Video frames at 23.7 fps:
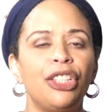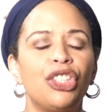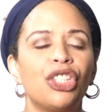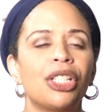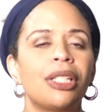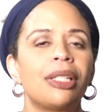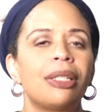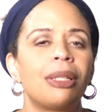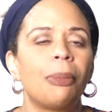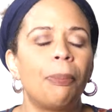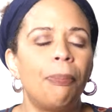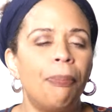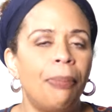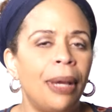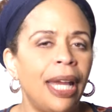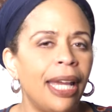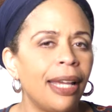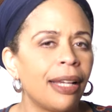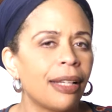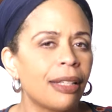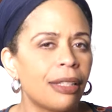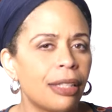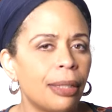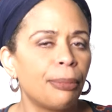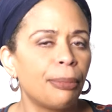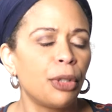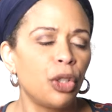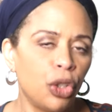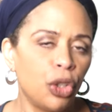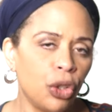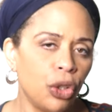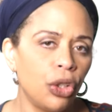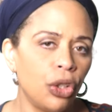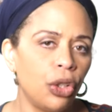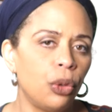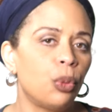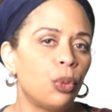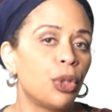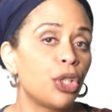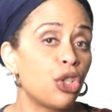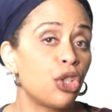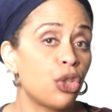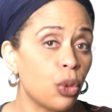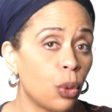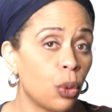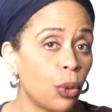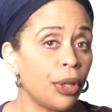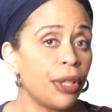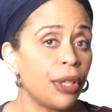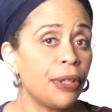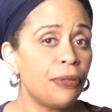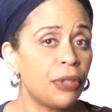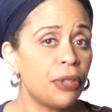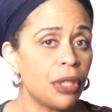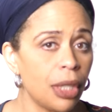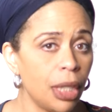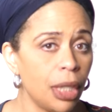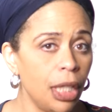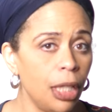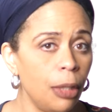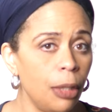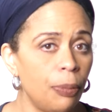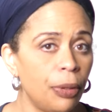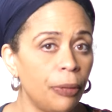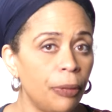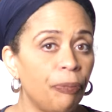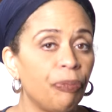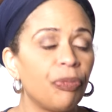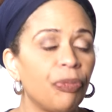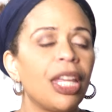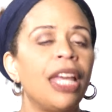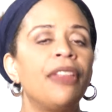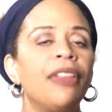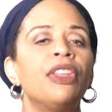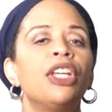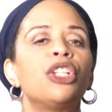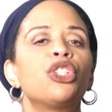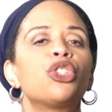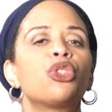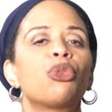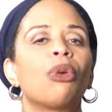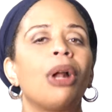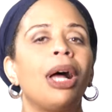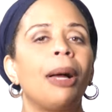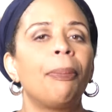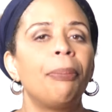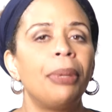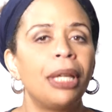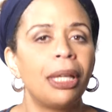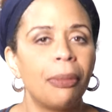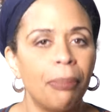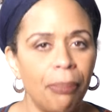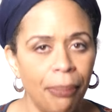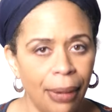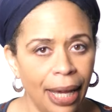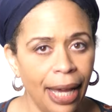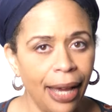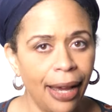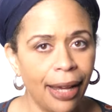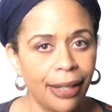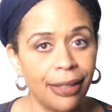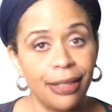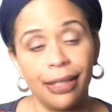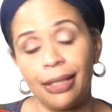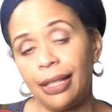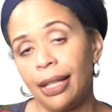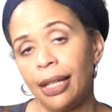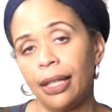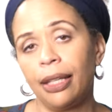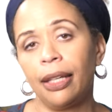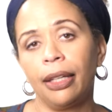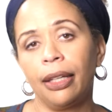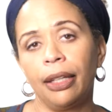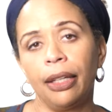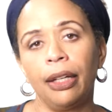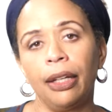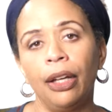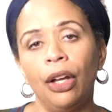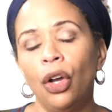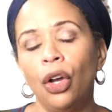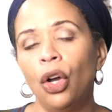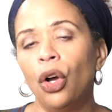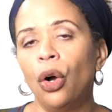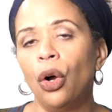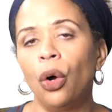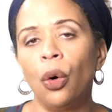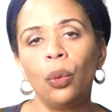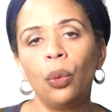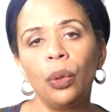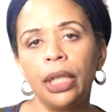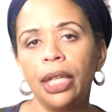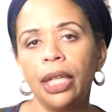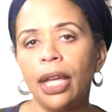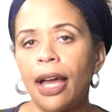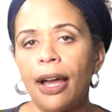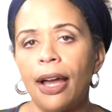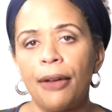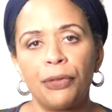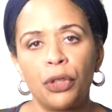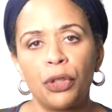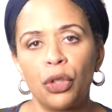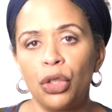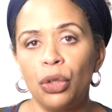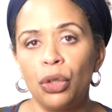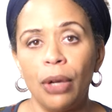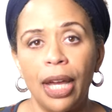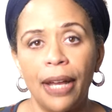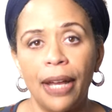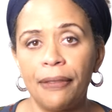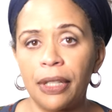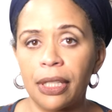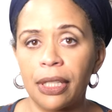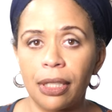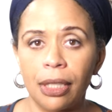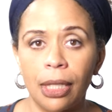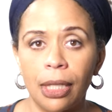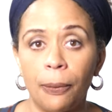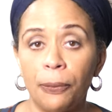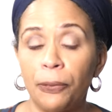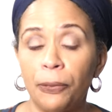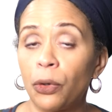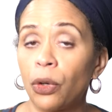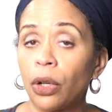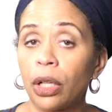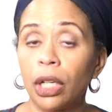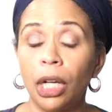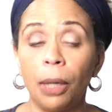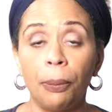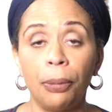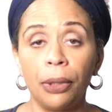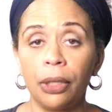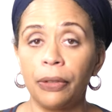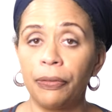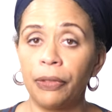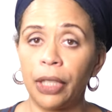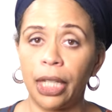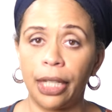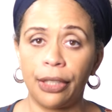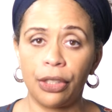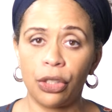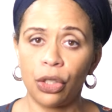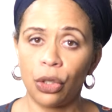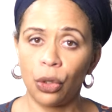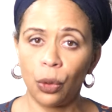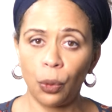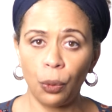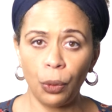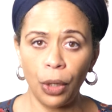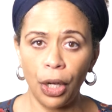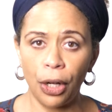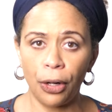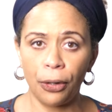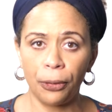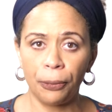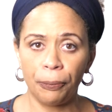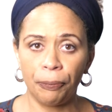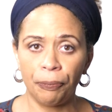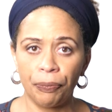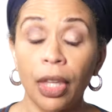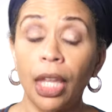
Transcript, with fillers: just to bank some good restorative sleep and then dropping back to taking it only after you haven't slept for a couple of nights in a row.